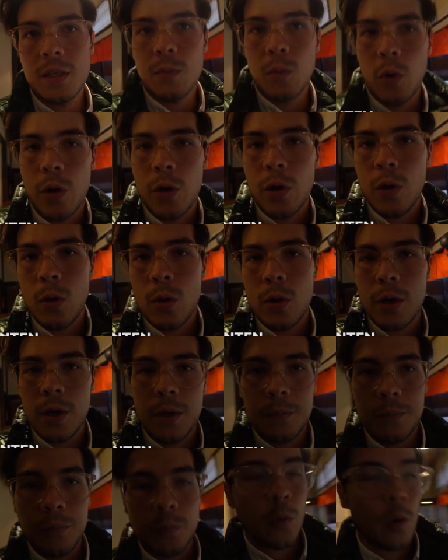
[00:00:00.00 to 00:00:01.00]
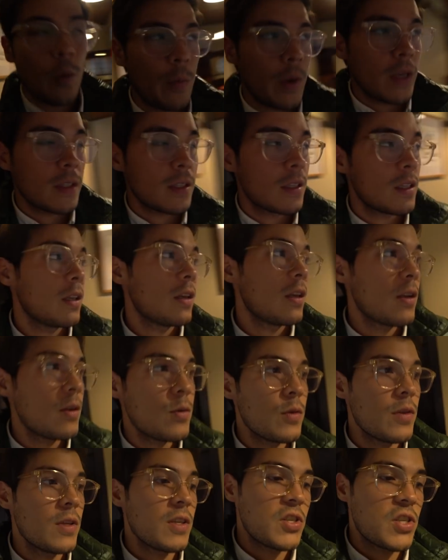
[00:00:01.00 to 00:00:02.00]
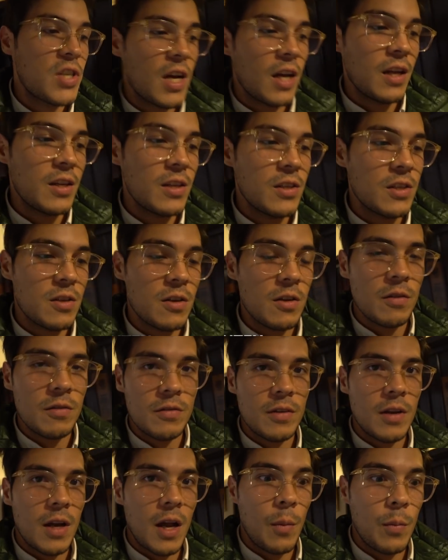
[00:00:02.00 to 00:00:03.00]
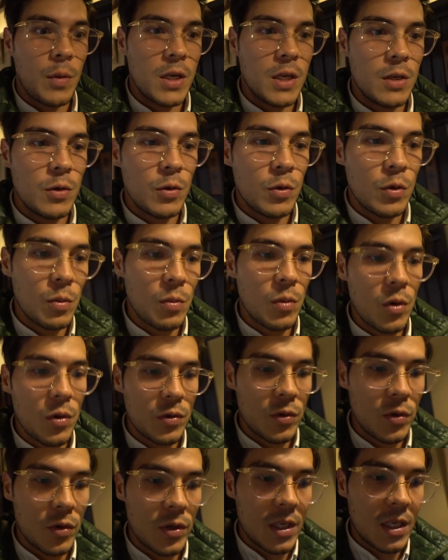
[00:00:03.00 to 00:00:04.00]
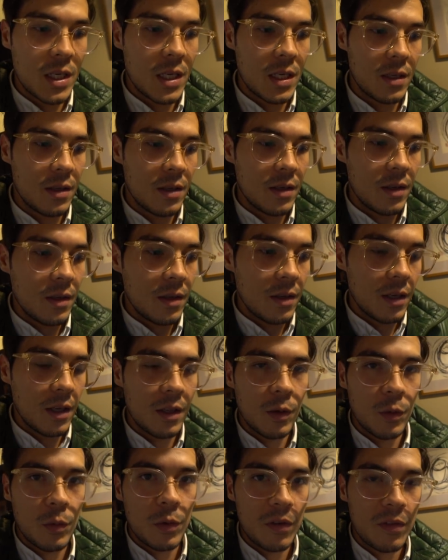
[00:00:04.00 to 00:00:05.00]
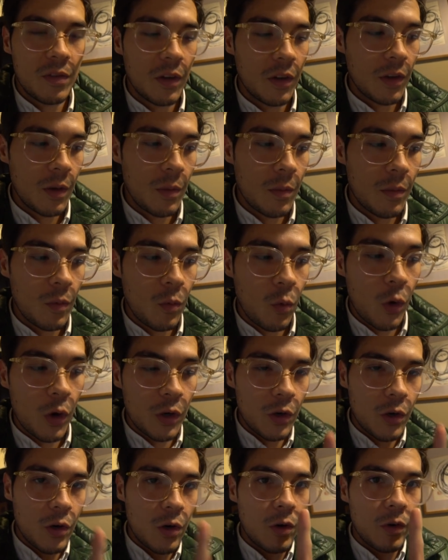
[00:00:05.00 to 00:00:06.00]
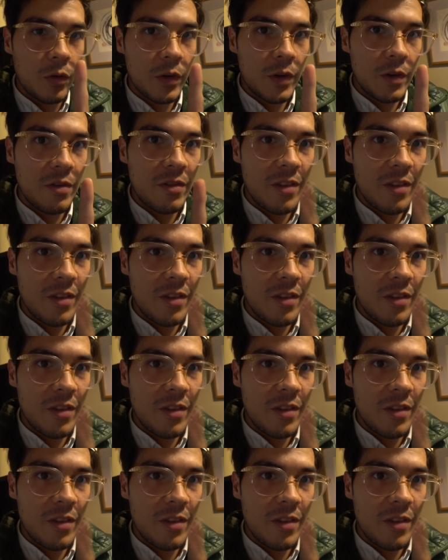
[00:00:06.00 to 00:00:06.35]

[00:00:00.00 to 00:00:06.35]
in Morioka, where basically you do this challenge of how many noodle bowls you can eat, and they'll refill them. One girl did